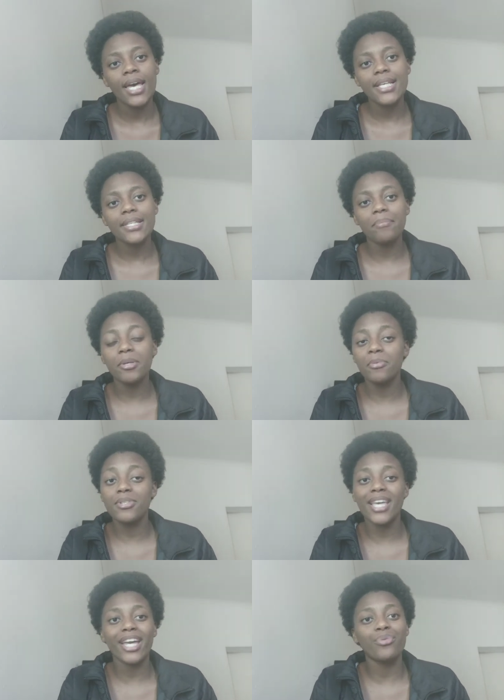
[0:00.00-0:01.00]
Some people
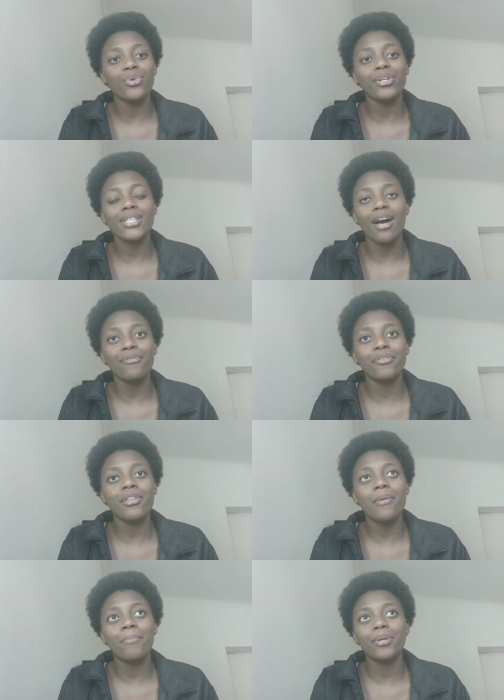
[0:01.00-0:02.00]
say it works out for
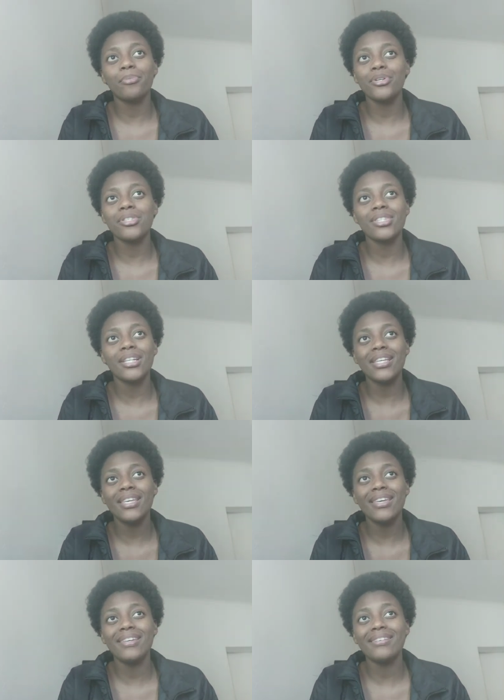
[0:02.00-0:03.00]
them, but
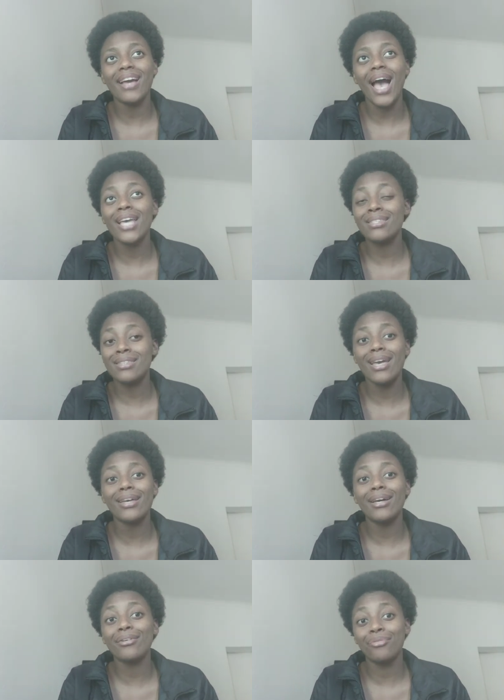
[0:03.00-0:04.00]
personally, I
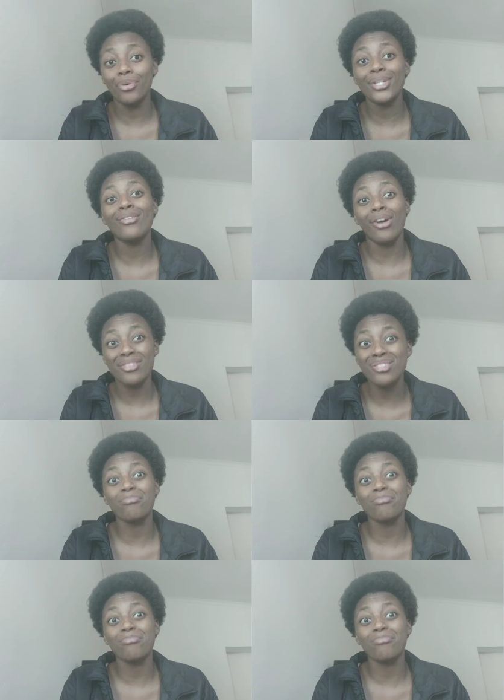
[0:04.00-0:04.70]
say avoid last